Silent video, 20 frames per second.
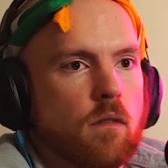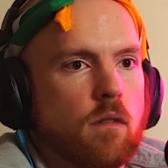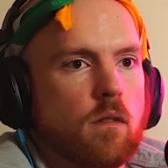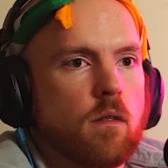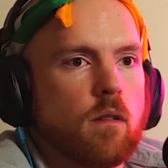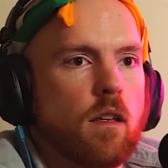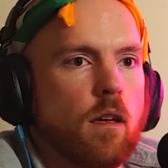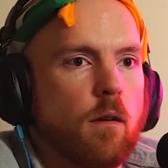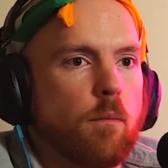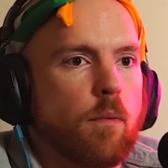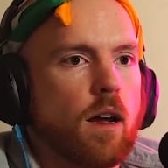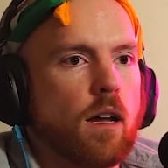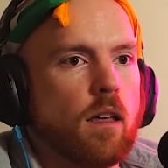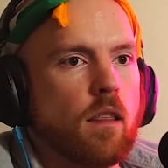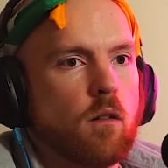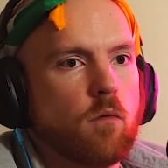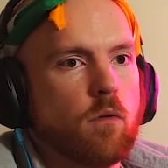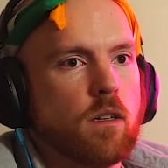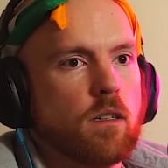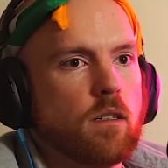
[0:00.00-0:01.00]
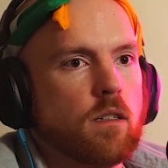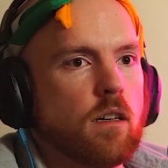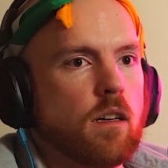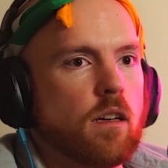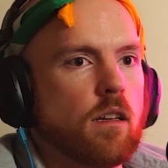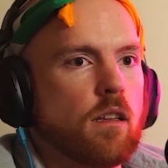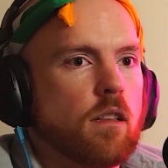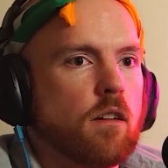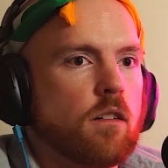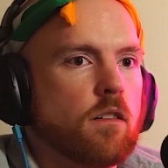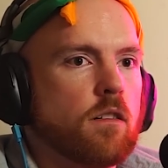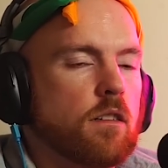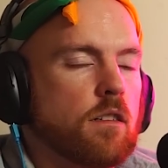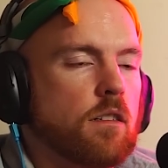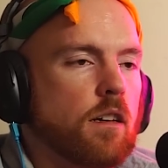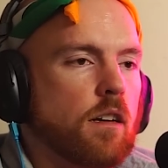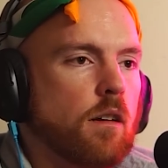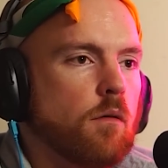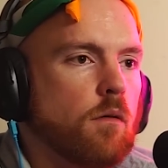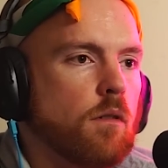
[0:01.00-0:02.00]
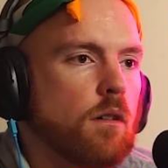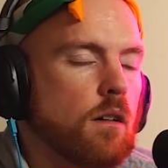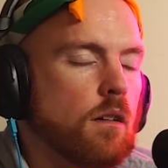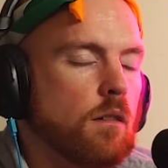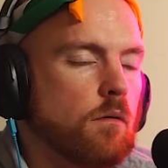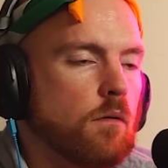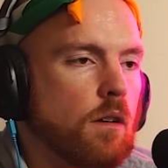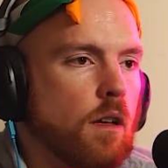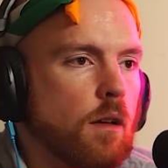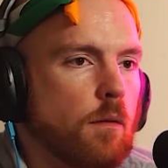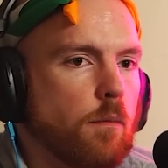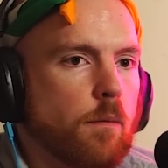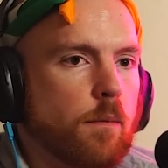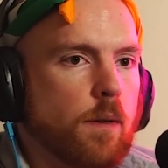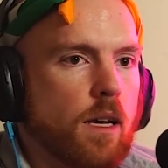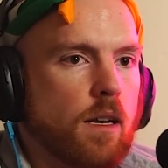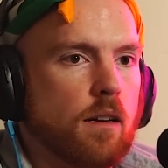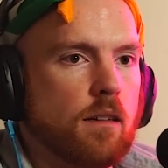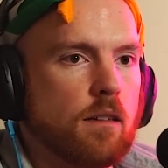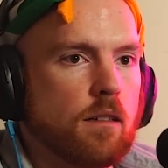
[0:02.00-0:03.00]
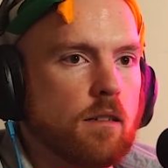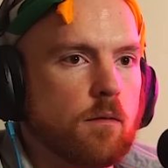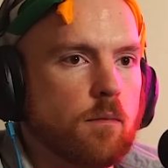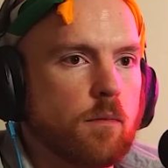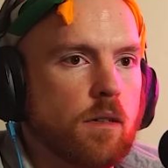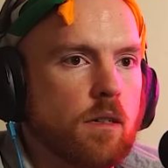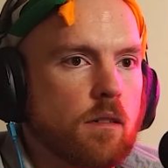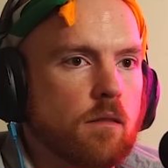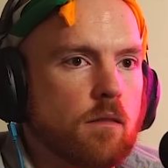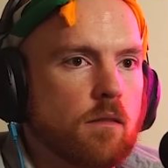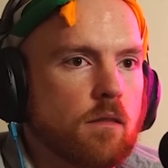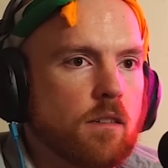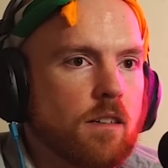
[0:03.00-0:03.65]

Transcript: They buy the whiskey, they're just like, well, we'll help them out a little bit.